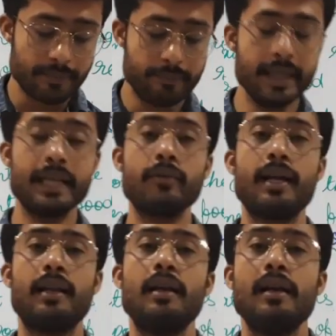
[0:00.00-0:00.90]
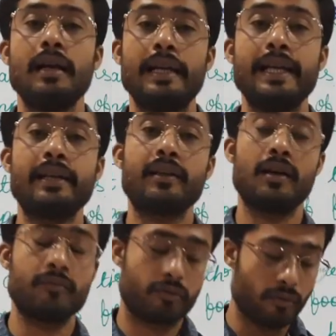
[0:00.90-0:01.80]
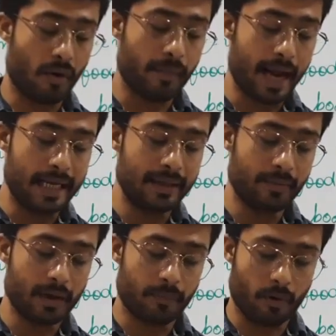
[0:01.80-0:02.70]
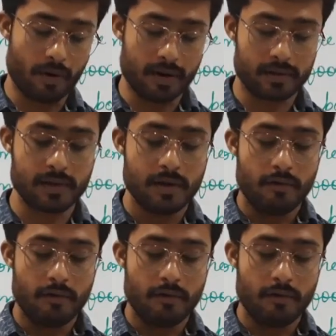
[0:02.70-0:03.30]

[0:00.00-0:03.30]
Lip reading: B12, it comes from animal products.